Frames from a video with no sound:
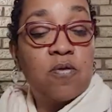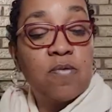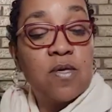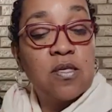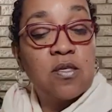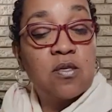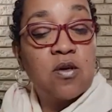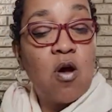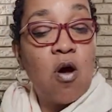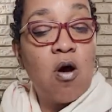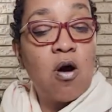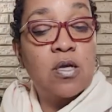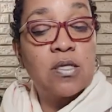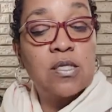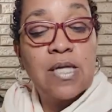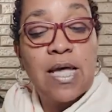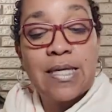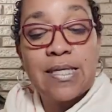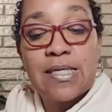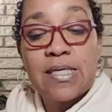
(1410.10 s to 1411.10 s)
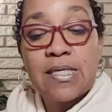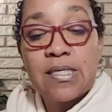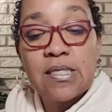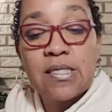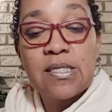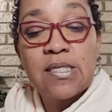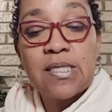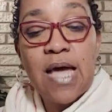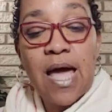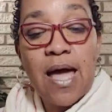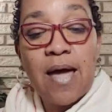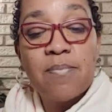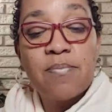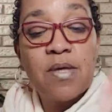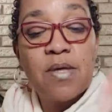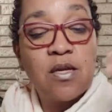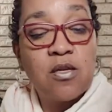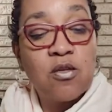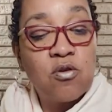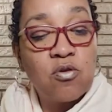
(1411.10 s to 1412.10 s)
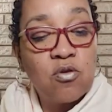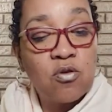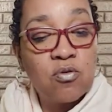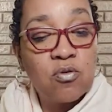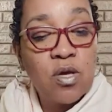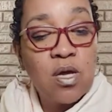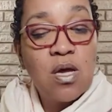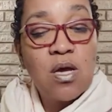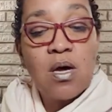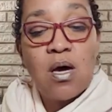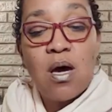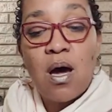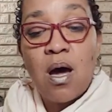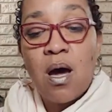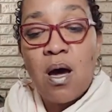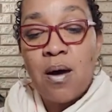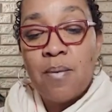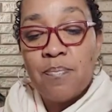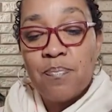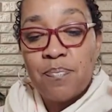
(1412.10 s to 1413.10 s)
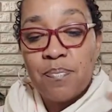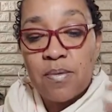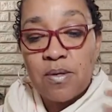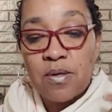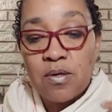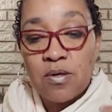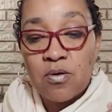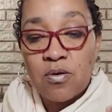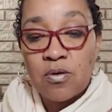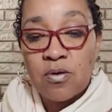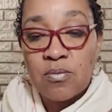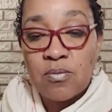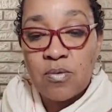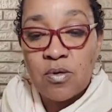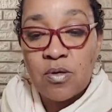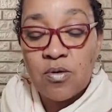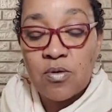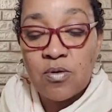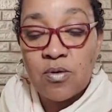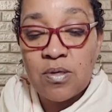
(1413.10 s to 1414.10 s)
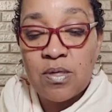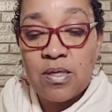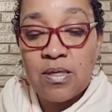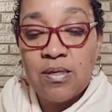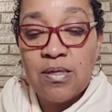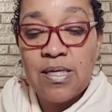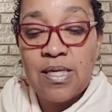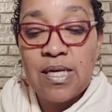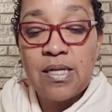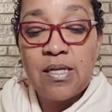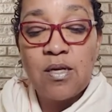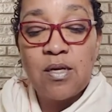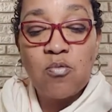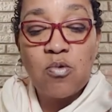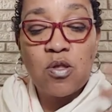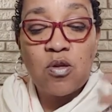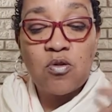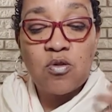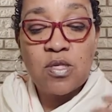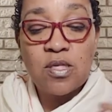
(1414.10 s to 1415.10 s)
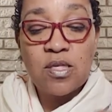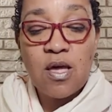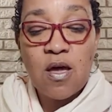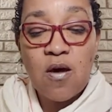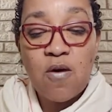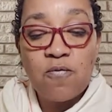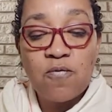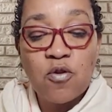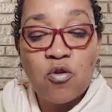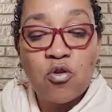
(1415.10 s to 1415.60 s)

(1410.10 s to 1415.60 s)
of these cards. Like this is time that you're um, you're you're dealing with yourself.